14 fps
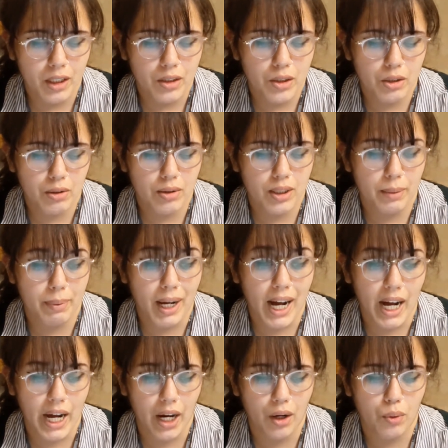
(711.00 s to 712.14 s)
Josie
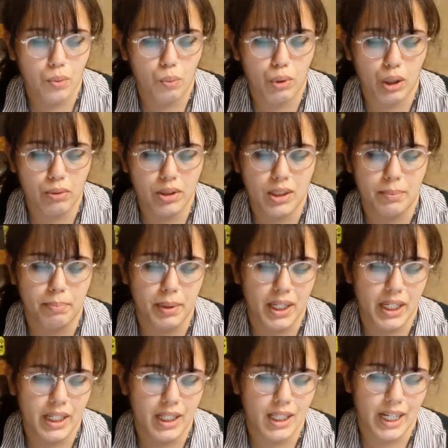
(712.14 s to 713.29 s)
Pye won't
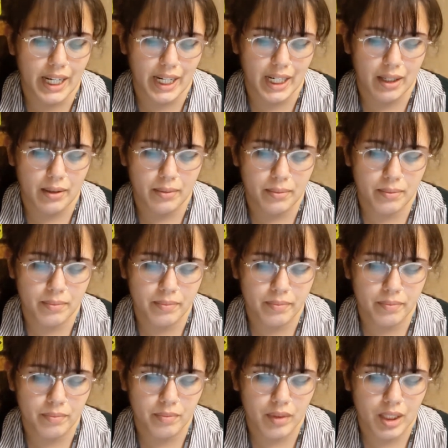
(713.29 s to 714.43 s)
be like.
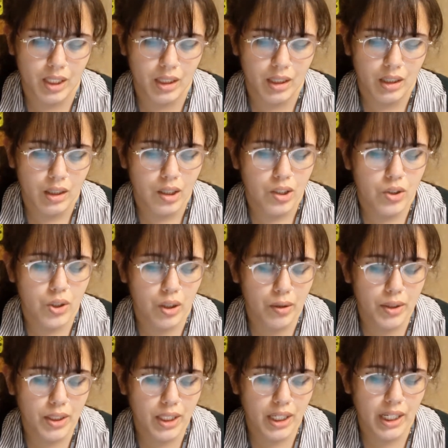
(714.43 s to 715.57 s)

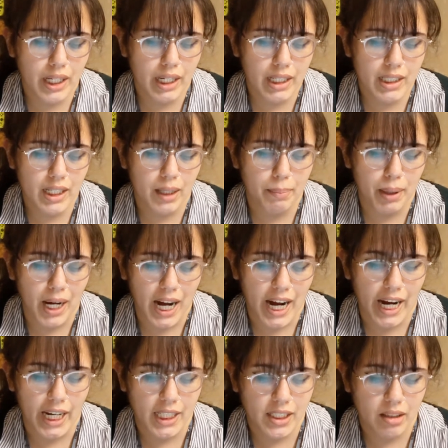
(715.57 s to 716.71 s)
Josie is a
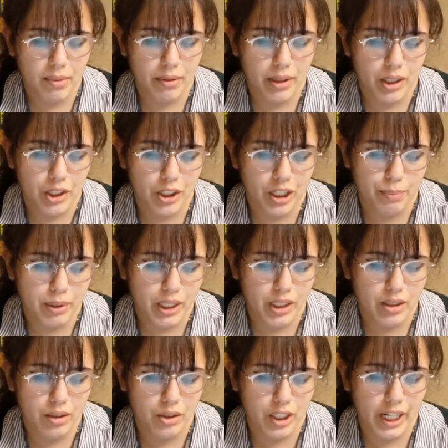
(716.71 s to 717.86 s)
pie, said Marilla sharply,
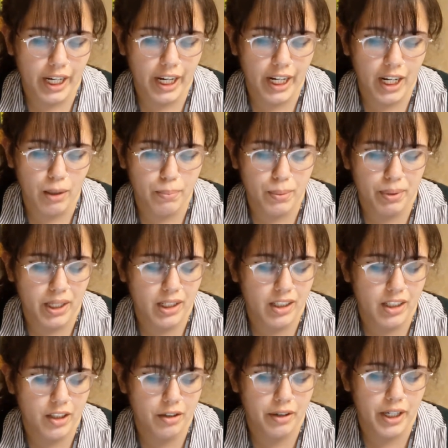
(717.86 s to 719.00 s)
so she can't help but being
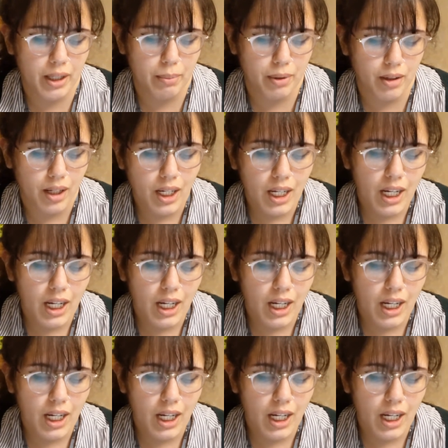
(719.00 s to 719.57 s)
disagreeable.